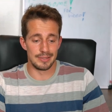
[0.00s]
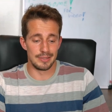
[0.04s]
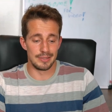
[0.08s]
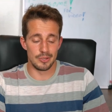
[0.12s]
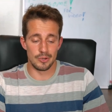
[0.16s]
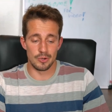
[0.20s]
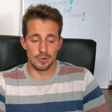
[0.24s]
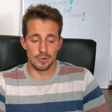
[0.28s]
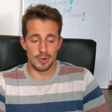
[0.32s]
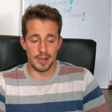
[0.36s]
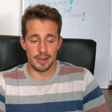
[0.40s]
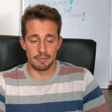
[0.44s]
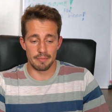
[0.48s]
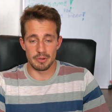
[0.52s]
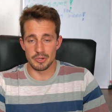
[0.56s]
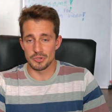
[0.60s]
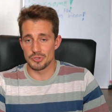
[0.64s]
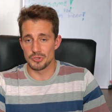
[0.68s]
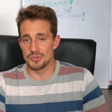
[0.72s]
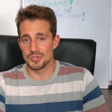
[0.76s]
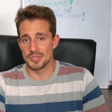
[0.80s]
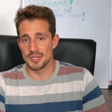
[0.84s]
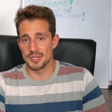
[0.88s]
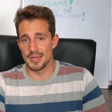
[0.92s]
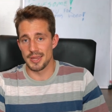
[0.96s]
You know, I'm not
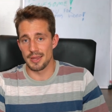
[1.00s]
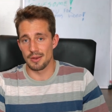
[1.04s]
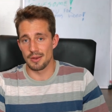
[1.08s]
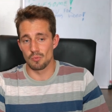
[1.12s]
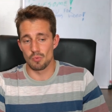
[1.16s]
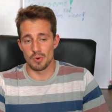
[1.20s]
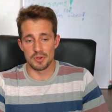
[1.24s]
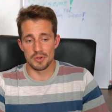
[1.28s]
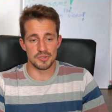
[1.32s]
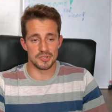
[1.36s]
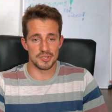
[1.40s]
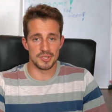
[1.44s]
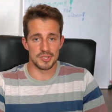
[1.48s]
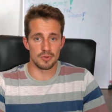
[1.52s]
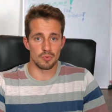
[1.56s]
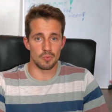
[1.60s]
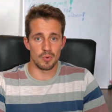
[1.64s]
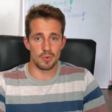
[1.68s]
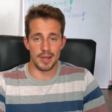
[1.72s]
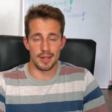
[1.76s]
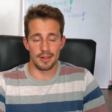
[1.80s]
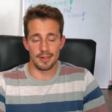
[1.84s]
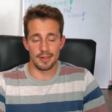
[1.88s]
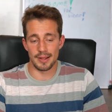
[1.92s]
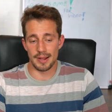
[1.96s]
just saying once in a
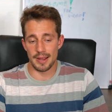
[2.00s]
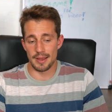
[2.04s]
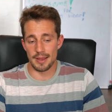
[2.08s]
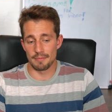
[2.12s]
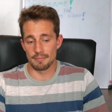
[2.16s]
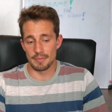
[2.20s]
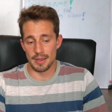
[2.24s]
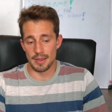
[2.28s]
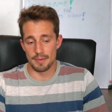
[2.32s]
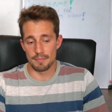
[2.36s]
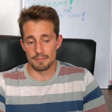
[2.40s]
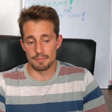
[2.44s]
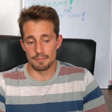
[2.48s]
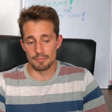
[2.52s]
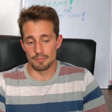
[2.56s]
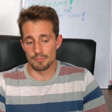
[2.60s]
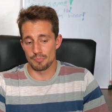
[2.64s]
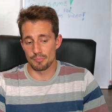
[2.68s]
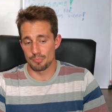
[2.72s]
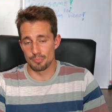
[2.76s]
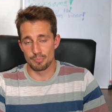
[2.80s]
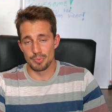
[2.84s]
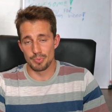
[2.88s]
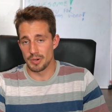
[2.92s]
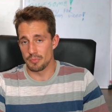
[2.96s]
while, like I'm, I'm
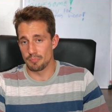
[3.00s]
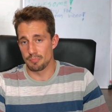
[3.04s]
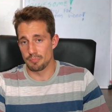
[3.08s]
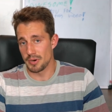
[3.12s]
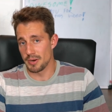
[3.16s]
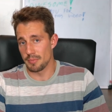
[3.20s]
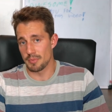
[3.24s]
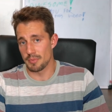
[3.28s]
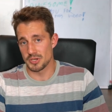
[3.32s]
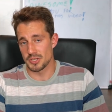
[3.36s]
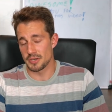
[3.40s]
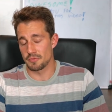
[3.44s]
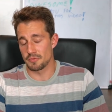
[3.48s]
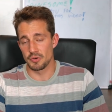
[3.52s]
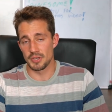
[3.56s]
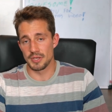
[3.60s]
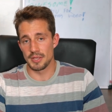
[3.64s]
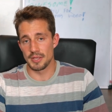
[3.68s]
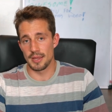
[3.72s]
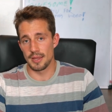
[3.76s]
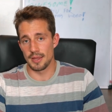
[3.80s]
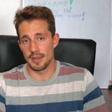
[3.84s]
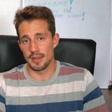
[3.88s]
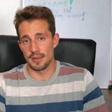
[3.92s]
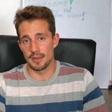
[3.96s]
pretty, pretty much every
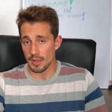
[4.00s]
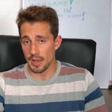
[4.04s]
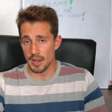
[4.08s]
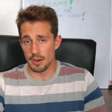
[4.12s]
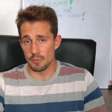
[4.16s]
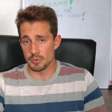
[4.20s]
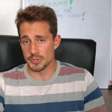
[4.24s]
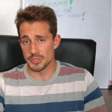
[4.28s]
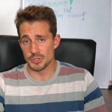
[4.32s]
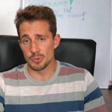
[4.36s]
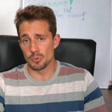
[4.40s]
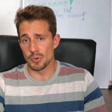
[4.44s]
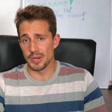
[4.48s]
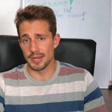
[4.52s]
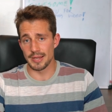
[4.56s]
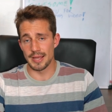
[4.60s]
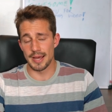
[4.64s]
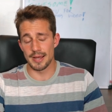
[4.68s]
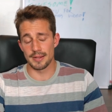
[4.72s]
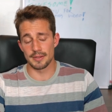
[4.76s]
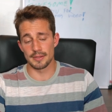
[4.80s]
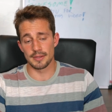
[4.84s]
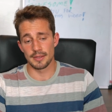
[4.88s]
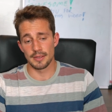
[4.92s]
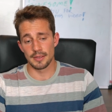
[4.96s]
day I was doing
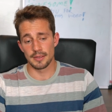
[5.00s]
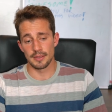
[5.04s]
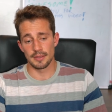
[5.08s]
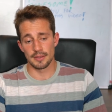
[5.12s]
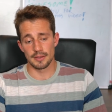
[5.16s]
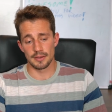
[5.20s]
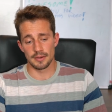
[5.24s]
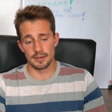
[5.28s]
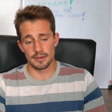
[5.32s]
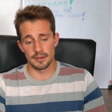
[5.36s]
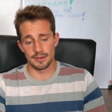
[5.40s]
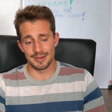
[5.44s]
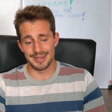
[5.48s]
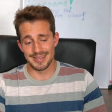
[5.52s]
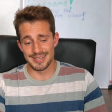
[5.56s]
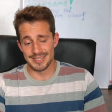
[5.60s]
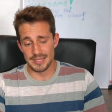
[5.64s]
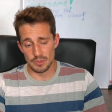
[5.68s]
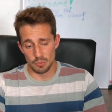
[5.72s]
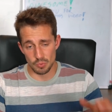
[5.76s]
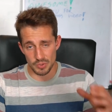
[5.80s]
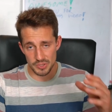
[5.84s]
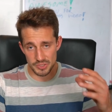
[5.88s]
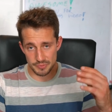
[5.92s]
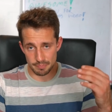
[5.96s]
that. Because uh,
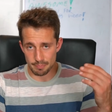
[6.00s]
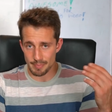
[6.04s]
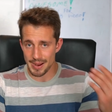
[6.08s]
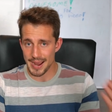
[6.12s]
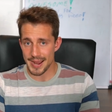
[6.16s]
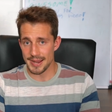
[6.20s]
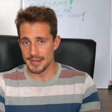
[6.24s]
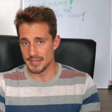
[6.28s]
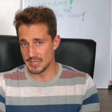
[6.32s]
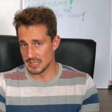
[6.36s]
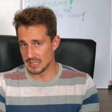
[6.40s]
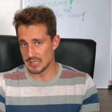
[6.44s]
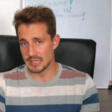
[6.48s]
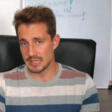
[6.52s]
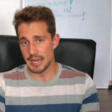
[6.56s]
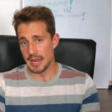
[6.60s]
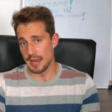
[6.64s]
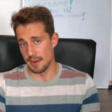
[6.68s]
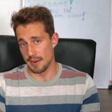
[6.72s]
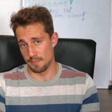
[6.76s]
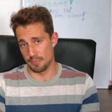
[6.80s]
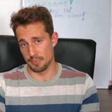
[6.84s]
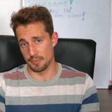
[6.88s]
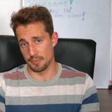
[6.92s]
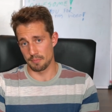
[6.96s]
it was my
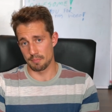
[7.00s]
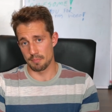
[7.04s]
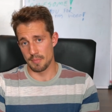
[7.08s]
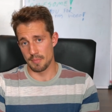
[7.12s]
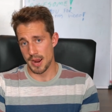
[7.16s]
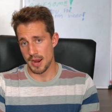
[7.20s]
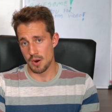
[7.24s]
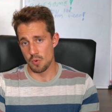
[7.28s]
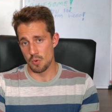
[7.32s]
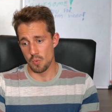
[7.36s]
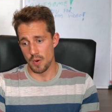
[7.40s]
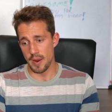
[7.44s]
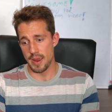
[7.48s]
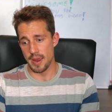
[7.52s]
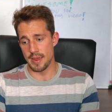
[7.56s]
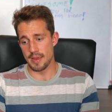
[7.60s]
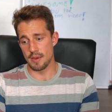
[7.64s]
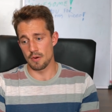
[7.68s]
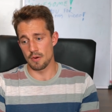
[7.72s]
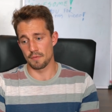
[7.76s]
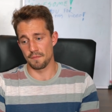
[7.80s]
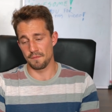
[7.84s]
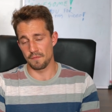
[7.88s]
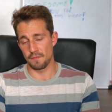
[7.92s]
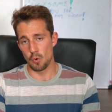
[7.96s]
escape, my way
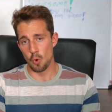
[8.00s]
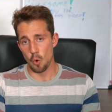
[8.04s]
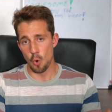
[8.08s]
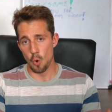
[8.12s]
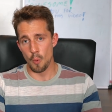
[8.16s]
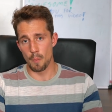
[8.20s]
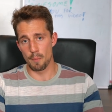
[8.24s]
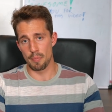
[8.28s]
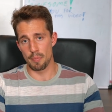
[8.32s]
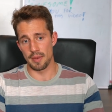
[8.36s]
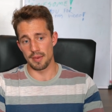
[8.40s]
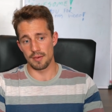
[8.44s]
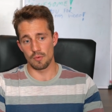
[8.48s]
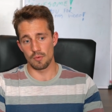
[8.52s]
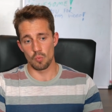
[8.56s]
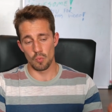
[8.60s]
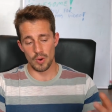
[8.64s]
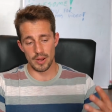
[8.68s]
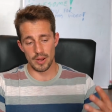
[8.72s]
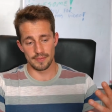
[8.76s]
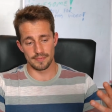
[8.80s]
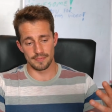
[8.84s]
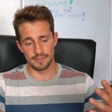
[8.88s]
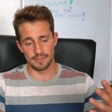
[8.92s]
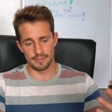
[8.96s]
of coping
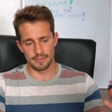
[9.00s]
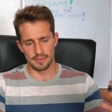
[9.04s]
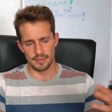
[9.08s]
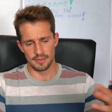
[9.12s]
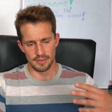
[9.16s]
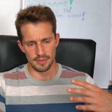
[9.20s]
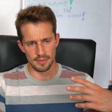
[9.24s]
with,